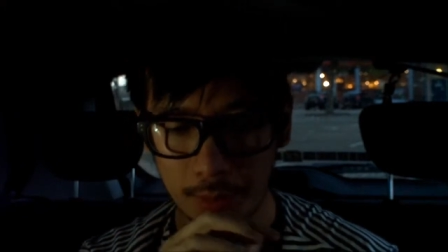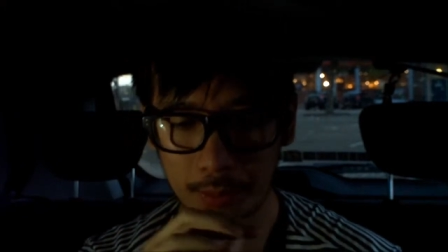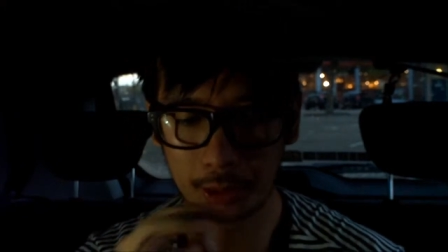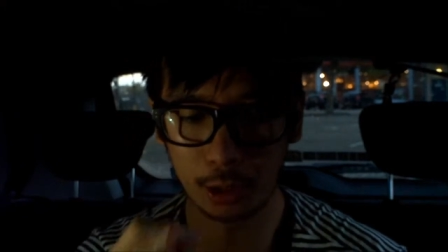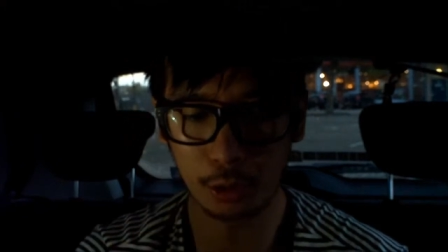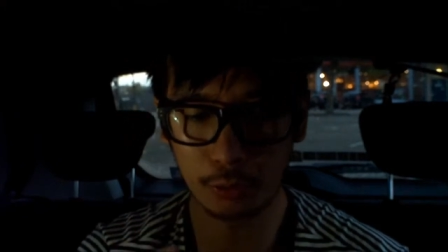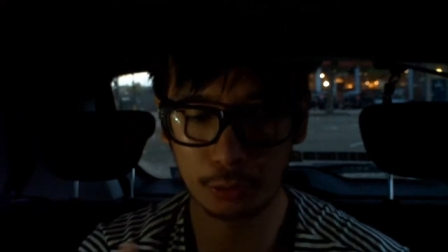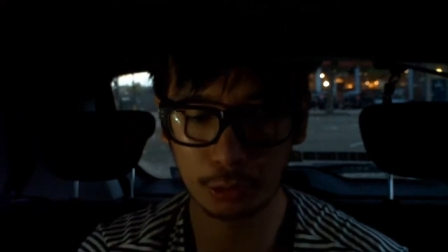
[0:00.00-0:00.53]
But
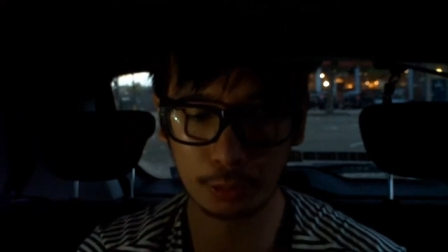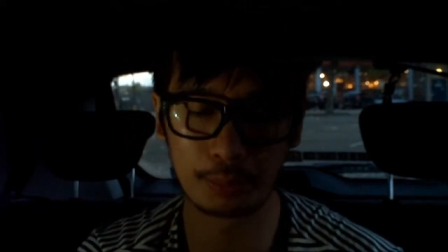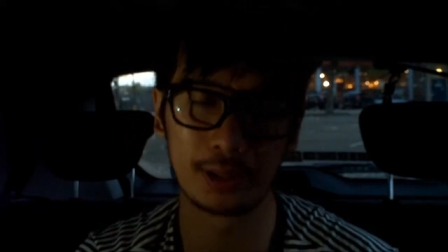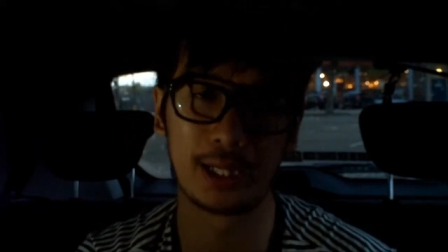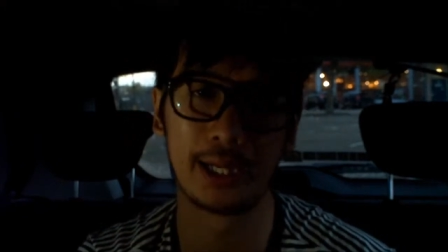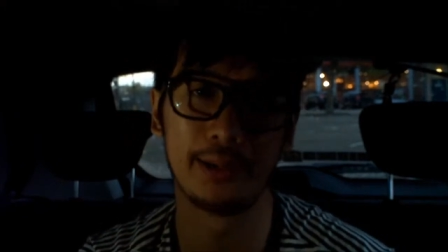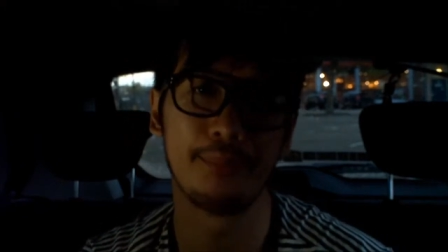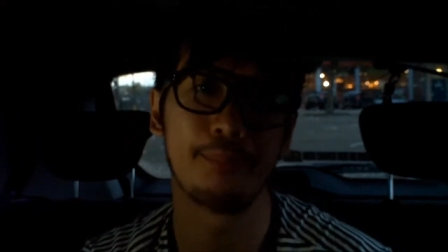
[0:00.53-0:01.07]
my overall
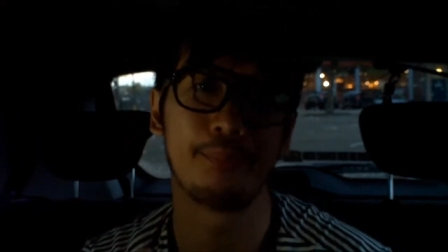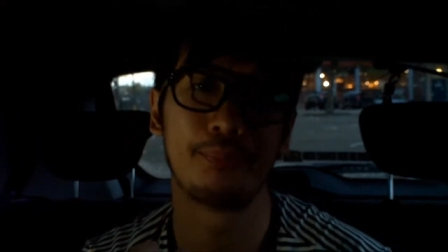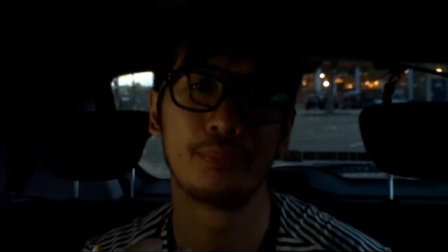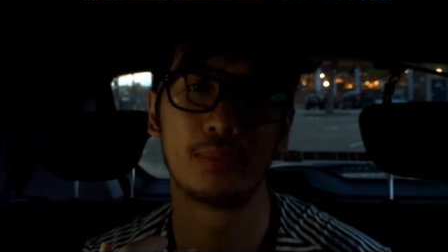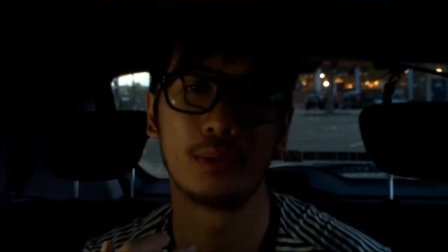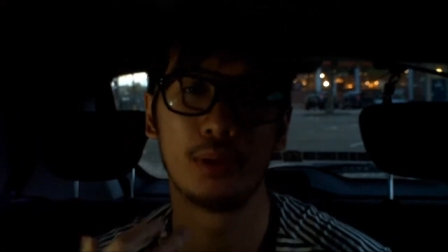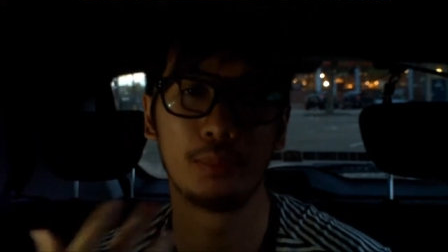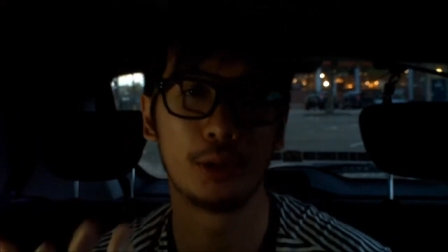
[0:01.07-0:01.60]
plan,
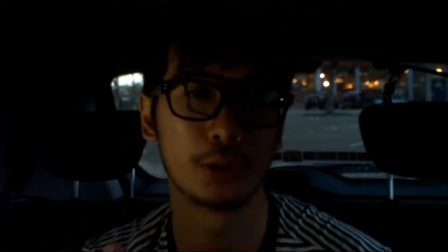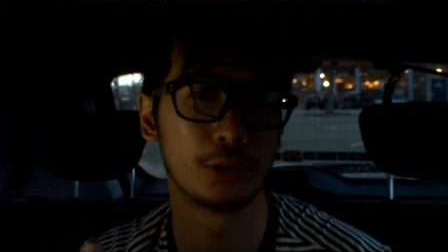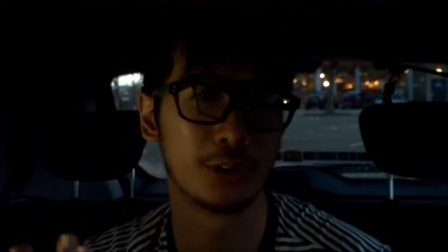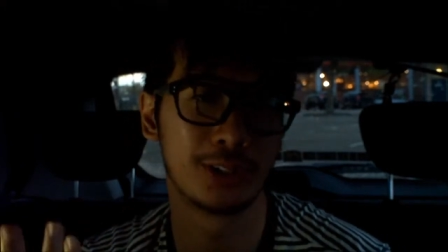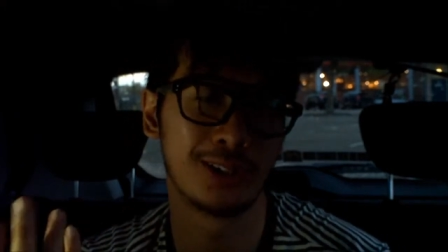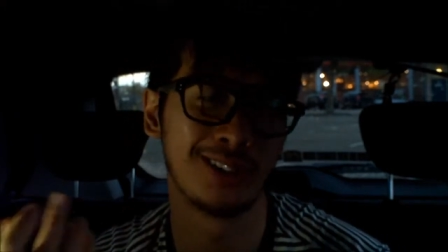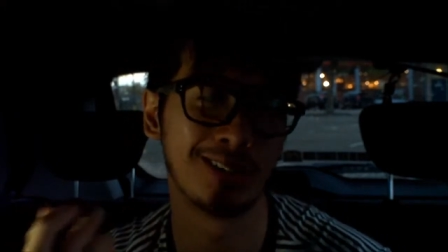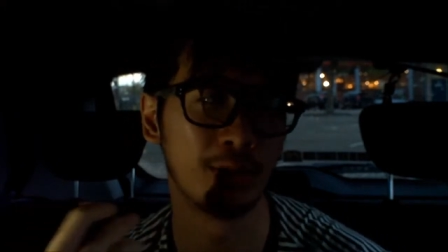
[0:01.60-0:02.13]
I might as
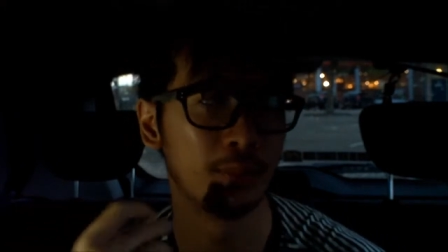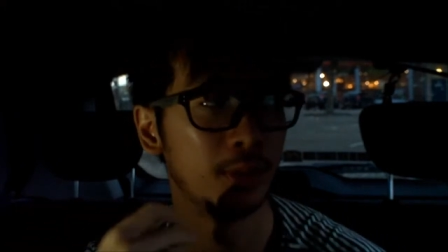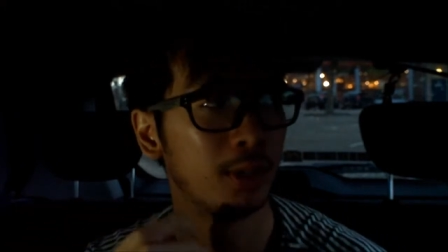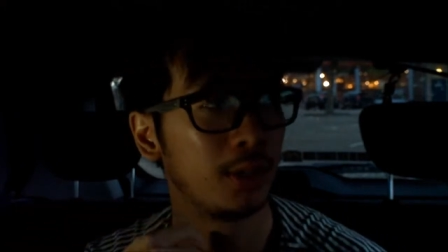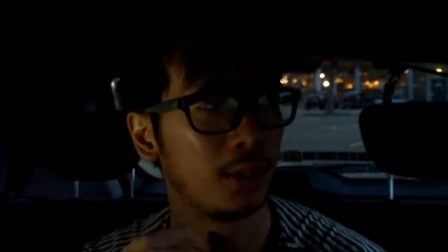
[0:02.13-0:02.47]
well say now,